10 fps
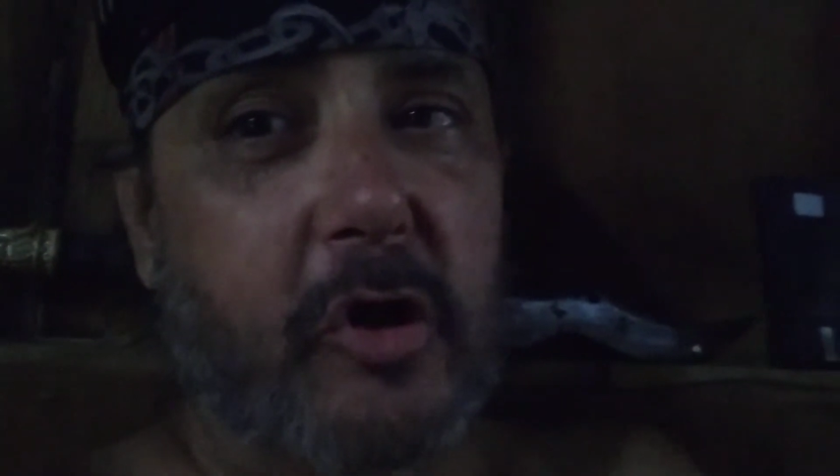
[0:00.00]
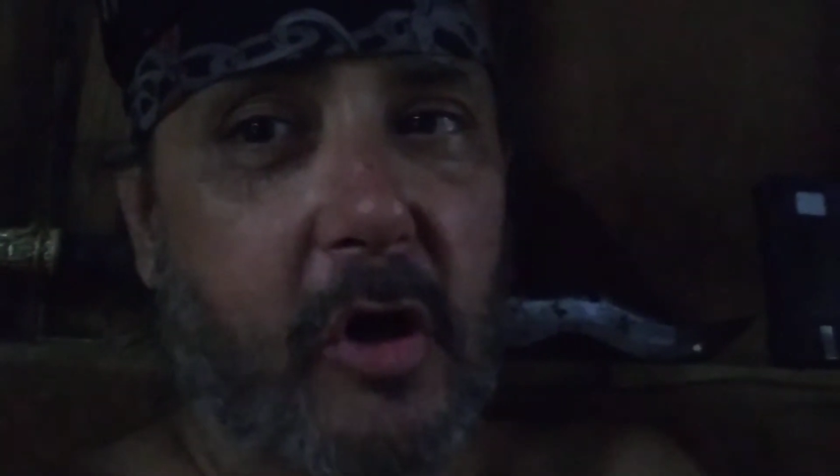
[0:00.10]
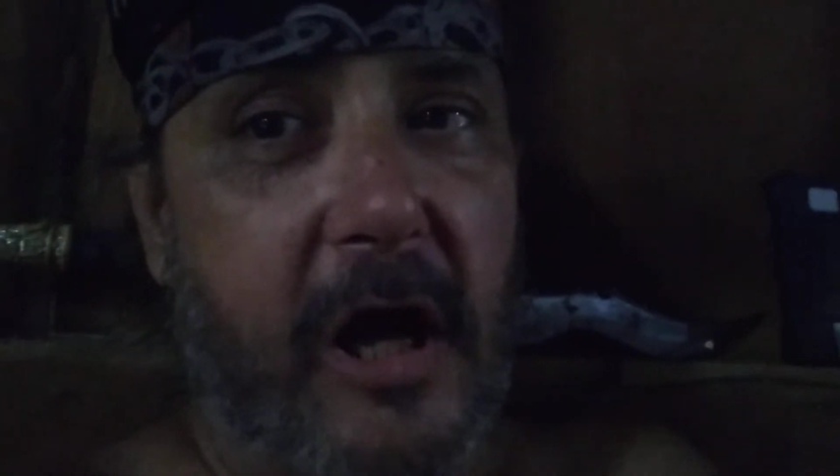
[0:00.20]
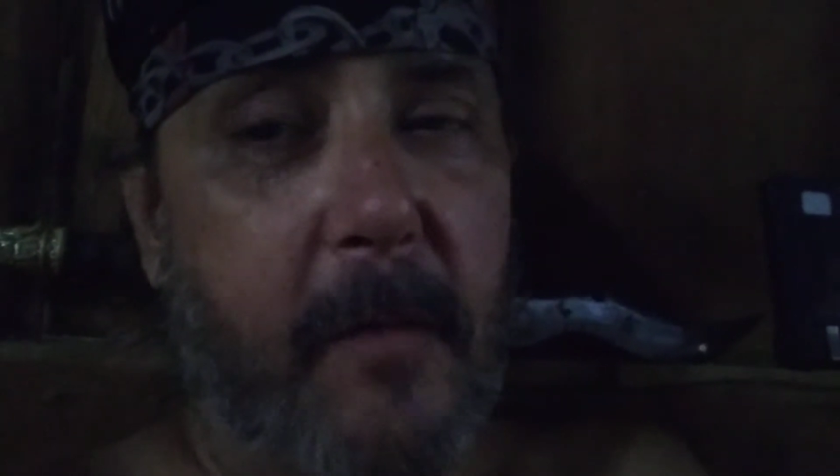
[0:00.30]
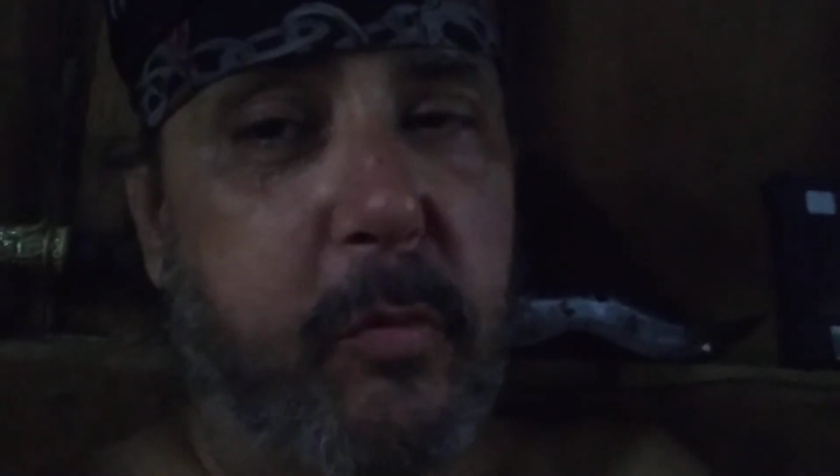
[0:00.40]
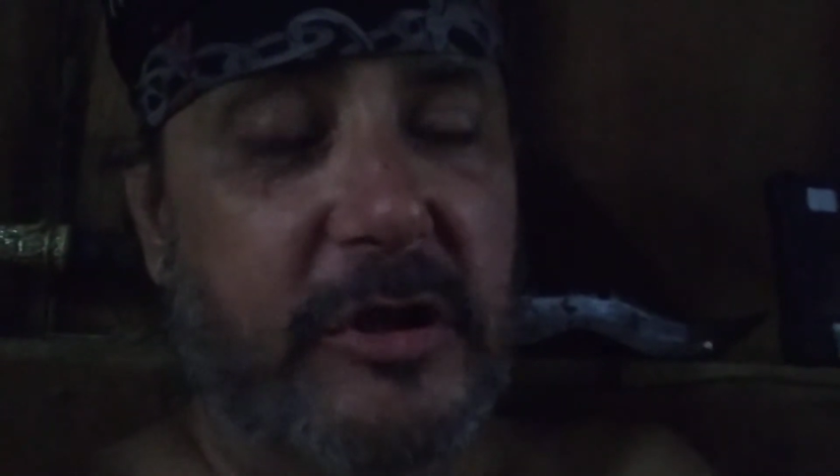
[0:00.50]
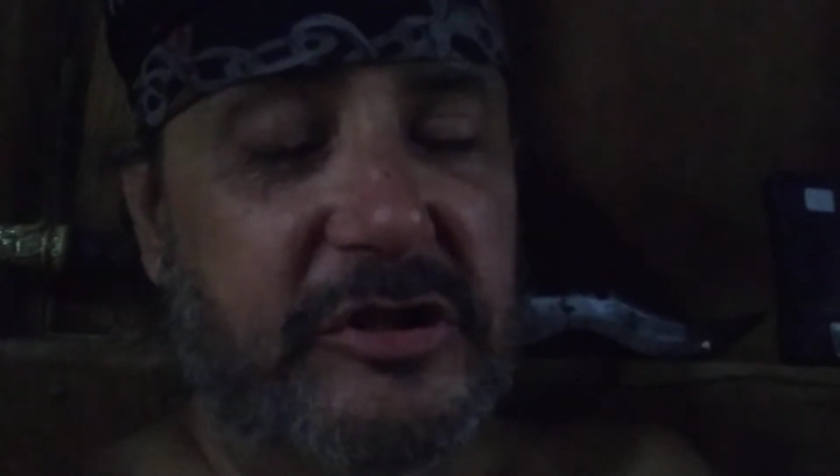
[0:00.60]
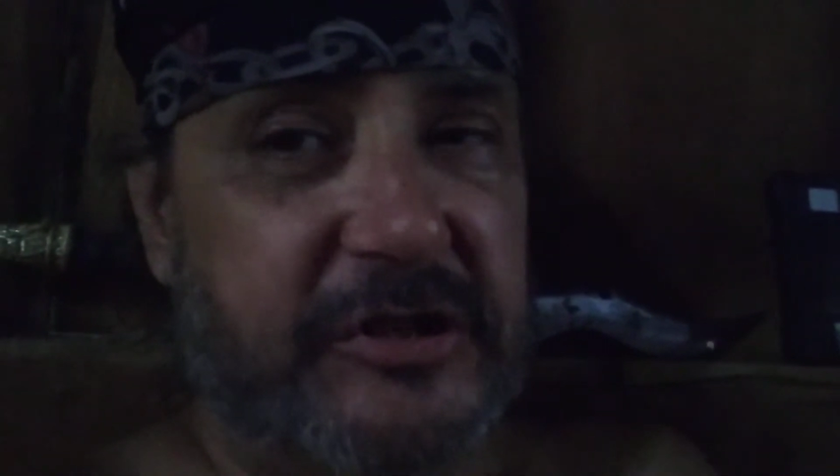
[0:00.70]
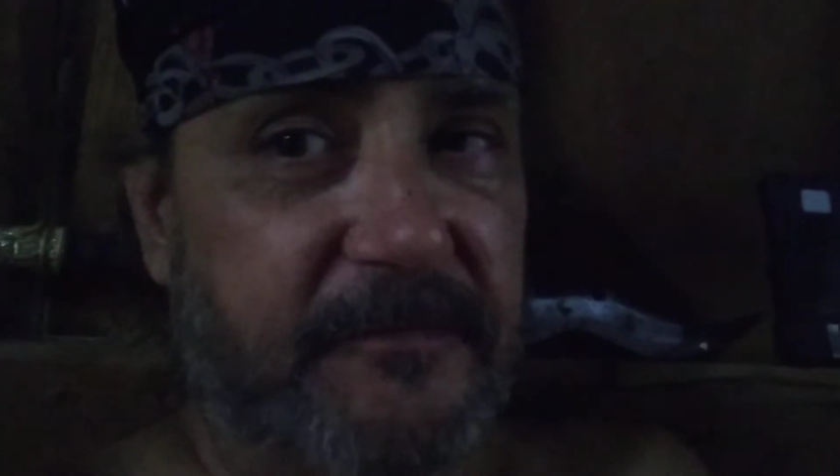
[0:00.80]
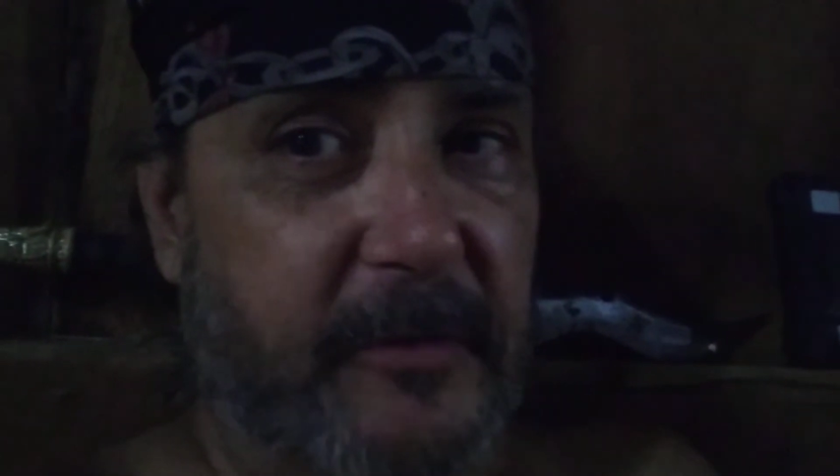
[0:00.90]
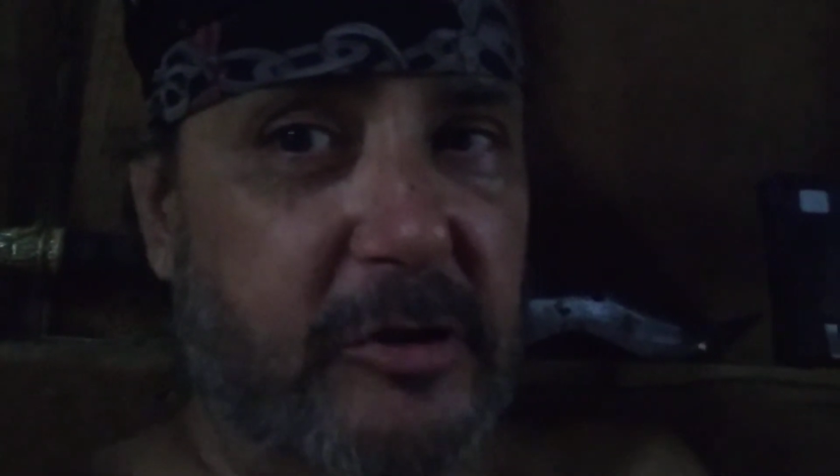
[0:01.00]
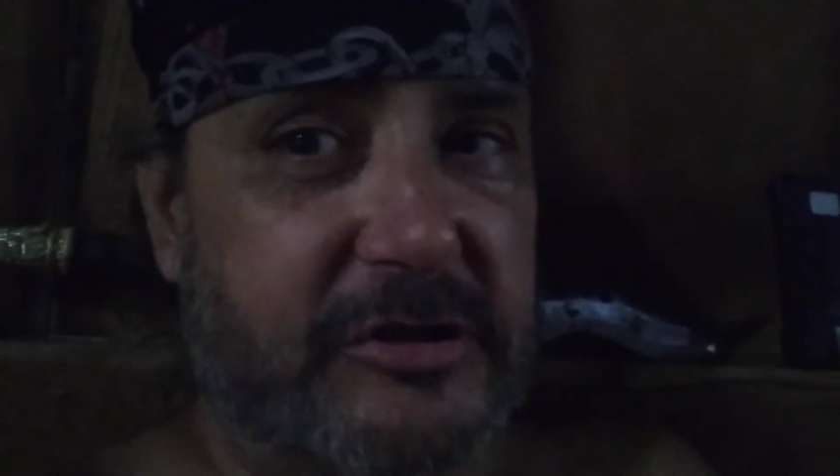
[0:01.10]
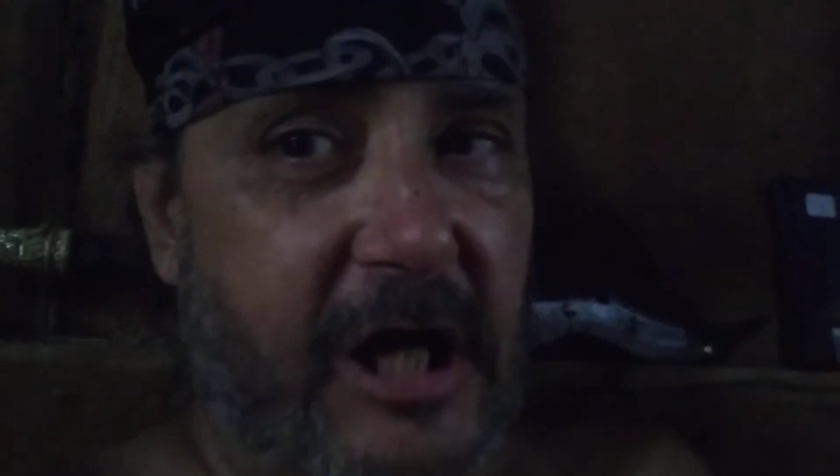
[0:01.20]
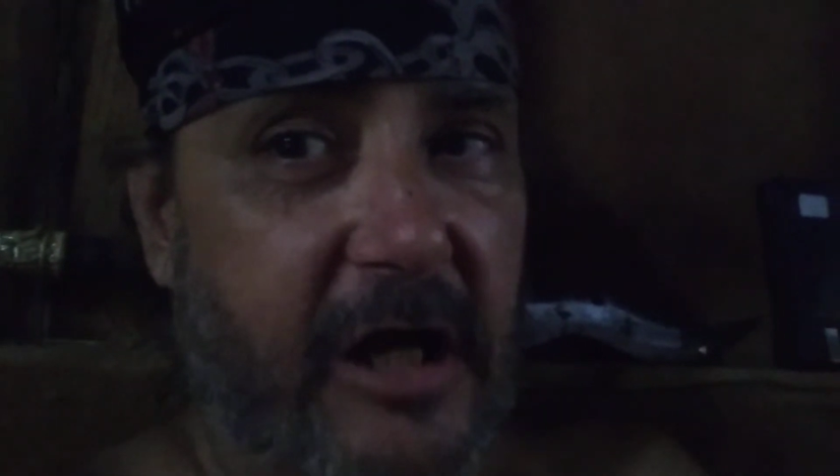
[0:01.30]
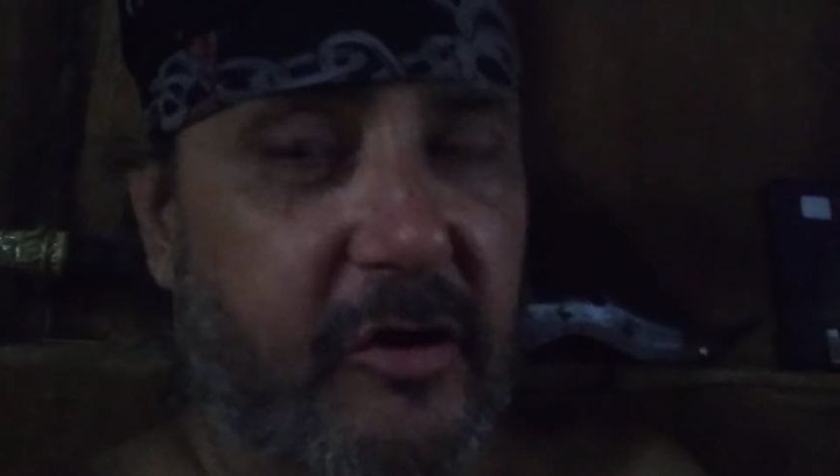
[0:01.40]
her up when she
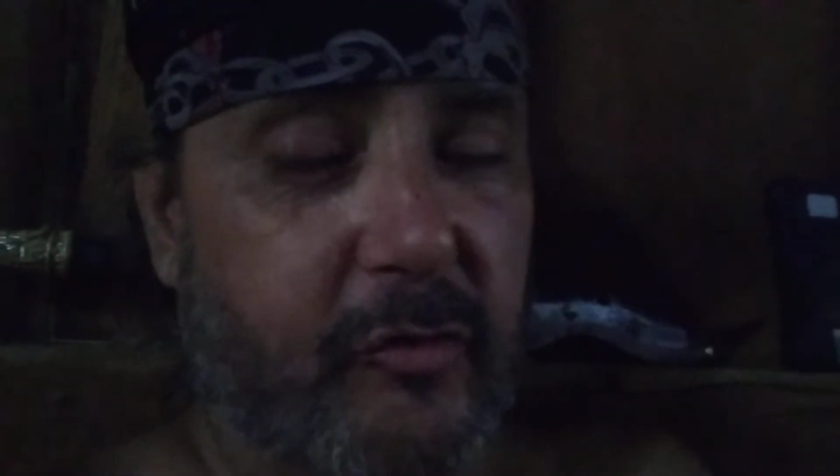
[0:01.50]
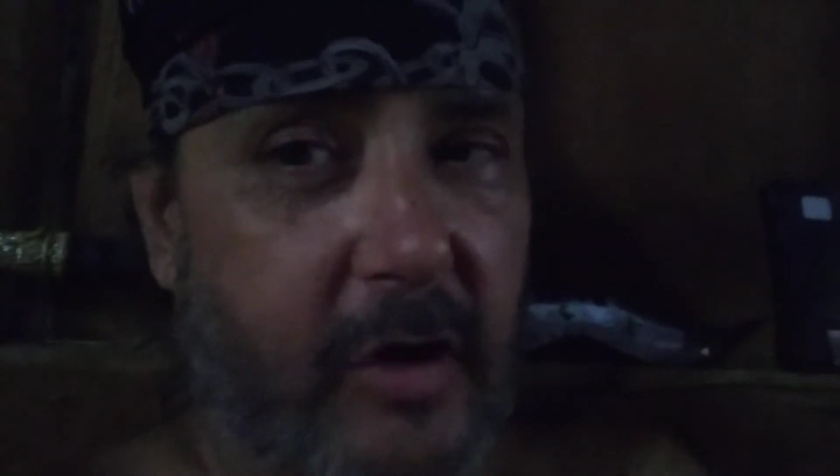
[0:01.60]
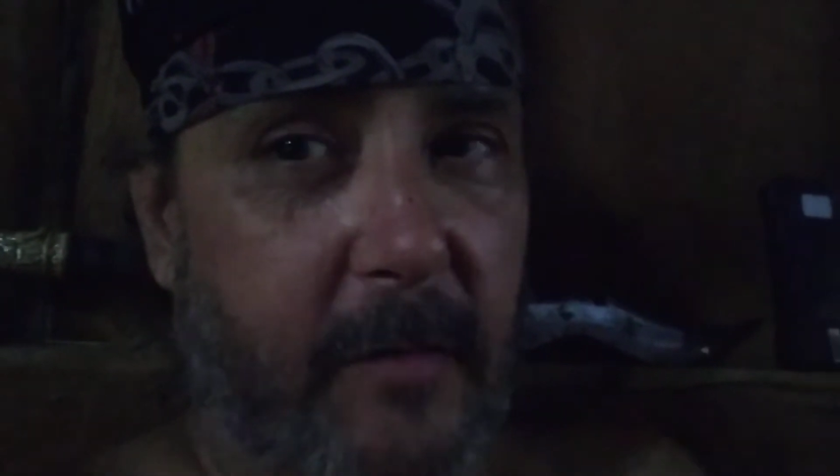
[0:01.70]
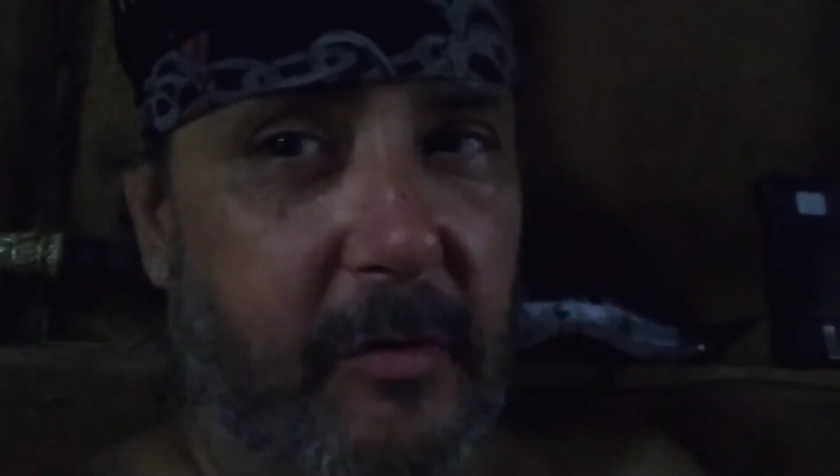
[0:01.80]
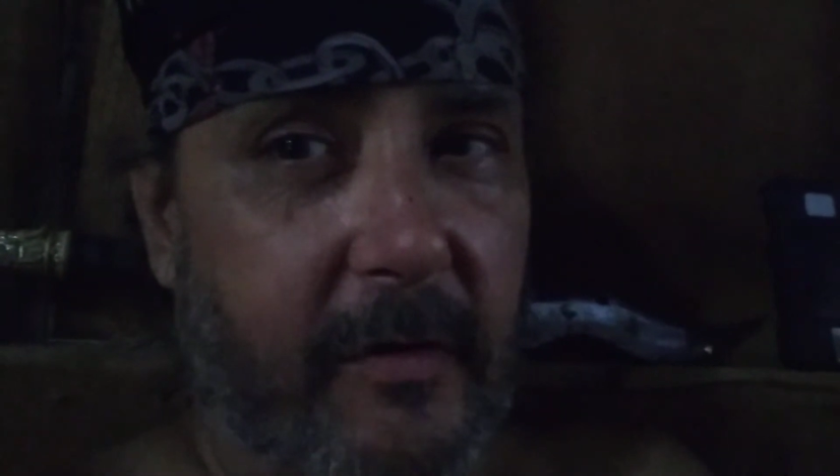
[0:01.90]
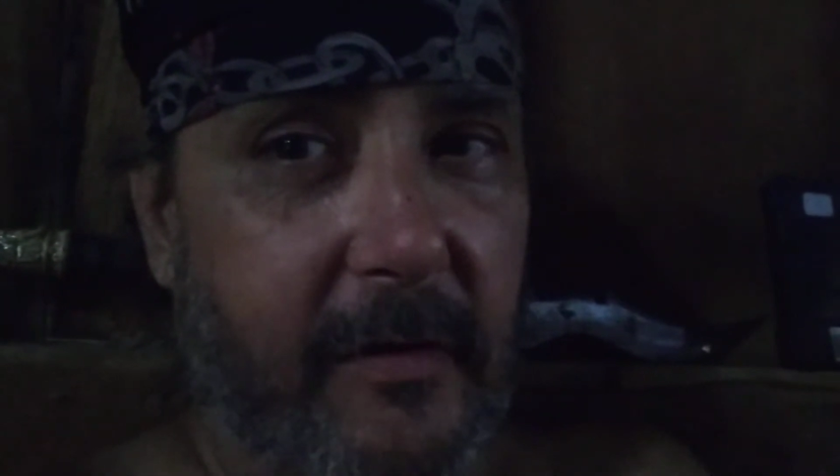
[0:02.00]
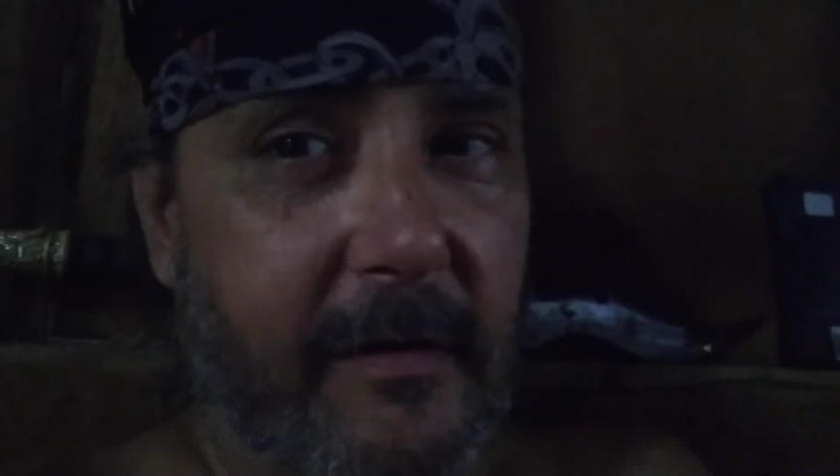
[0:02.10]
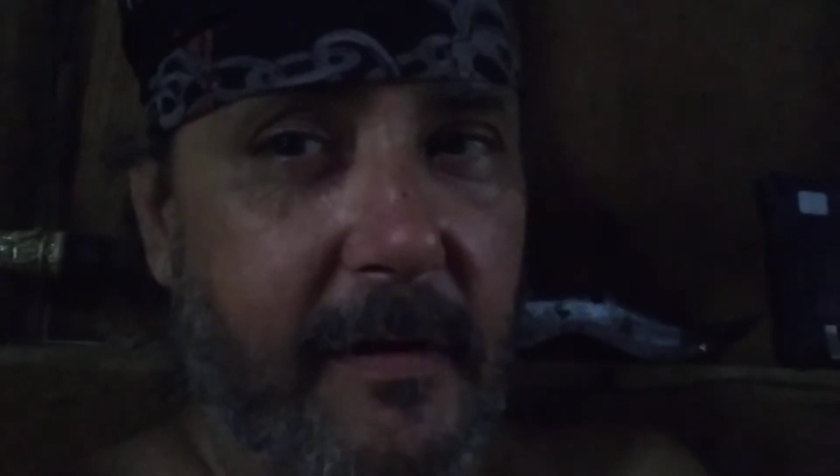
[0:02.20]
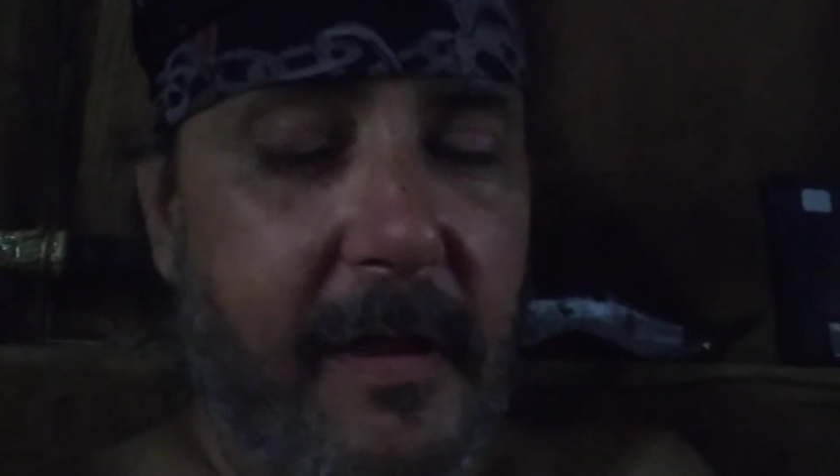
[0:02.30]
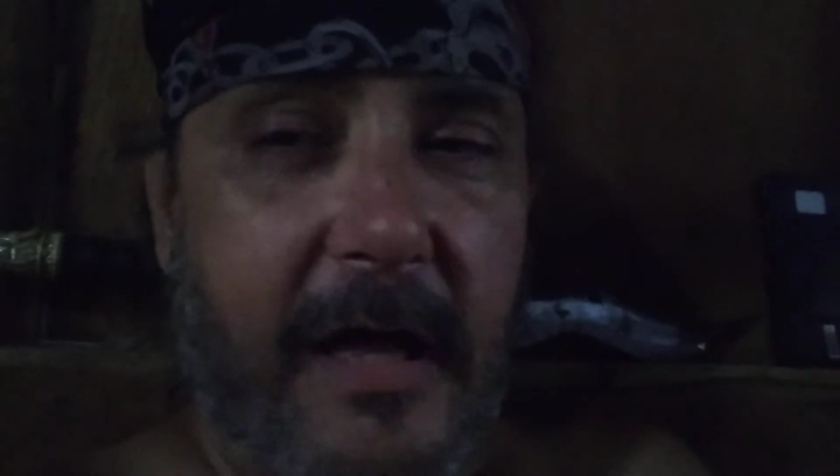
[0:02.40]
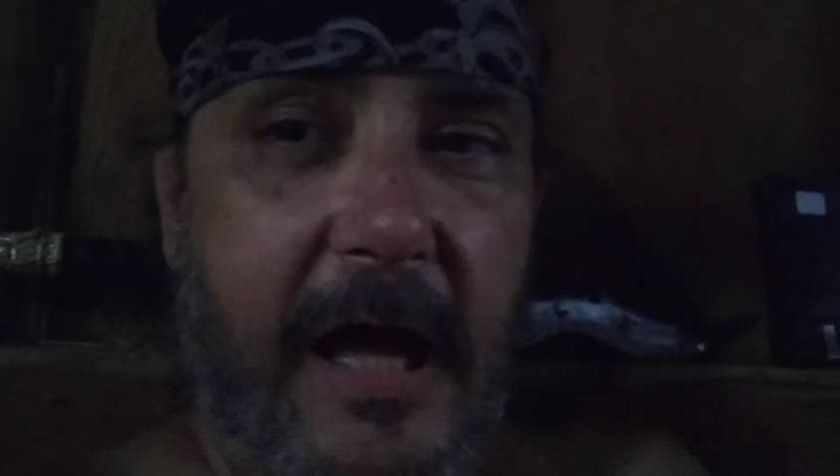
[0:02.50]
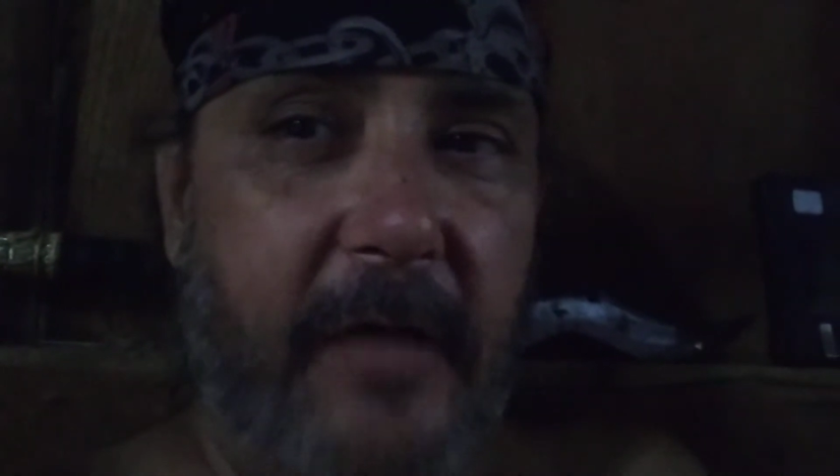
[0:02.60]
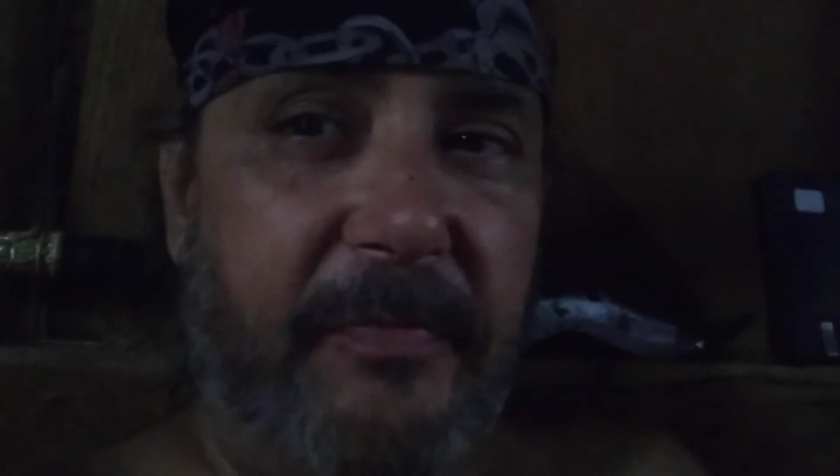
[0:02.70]
first got in trouble, I